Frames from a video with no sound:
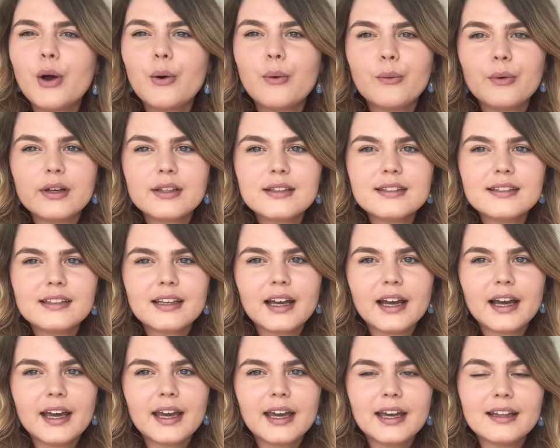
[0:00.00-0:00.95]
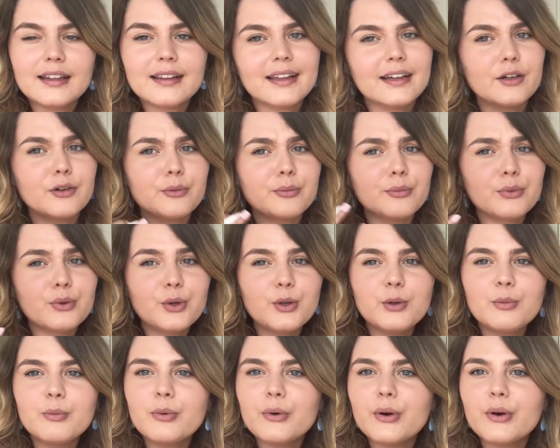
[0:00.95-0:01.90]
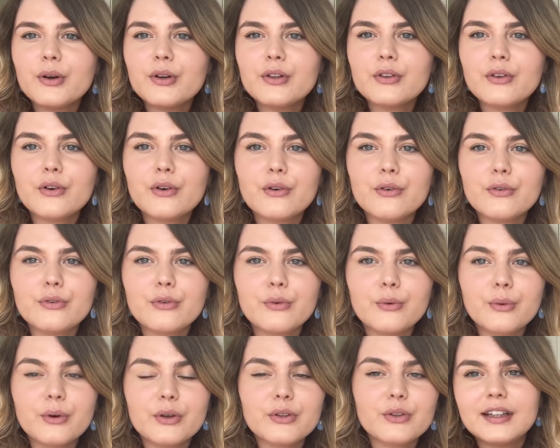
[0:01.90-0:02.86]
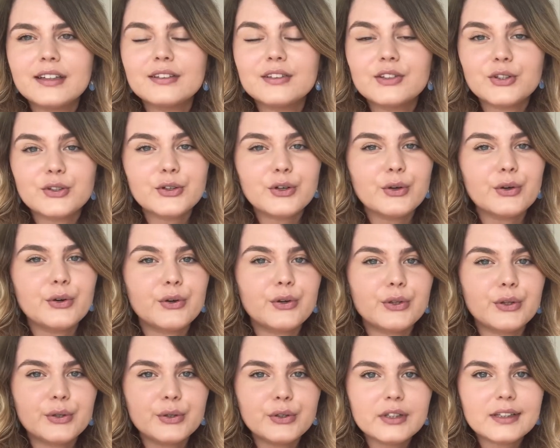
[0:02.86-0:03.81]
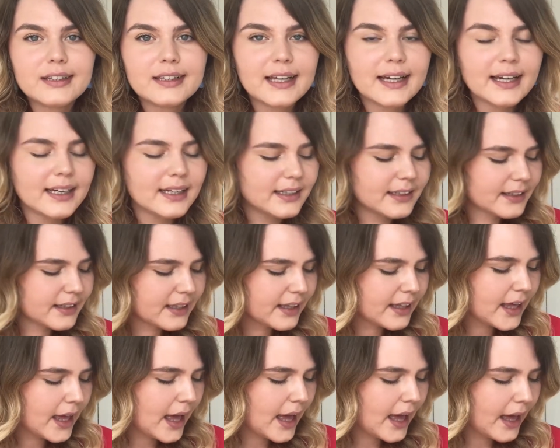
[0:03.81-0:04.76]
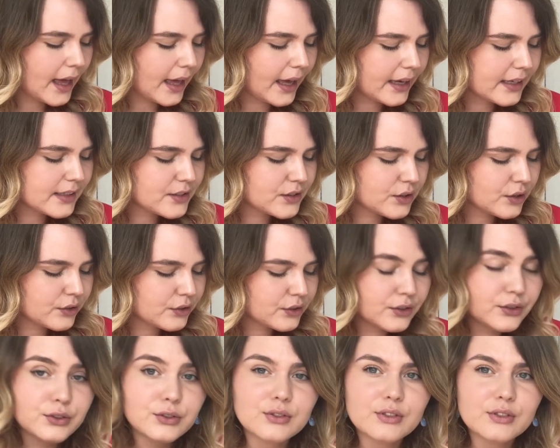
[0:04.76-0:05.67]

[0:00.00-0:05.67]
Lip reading: once I had like a mood board of what interior looked like, I started to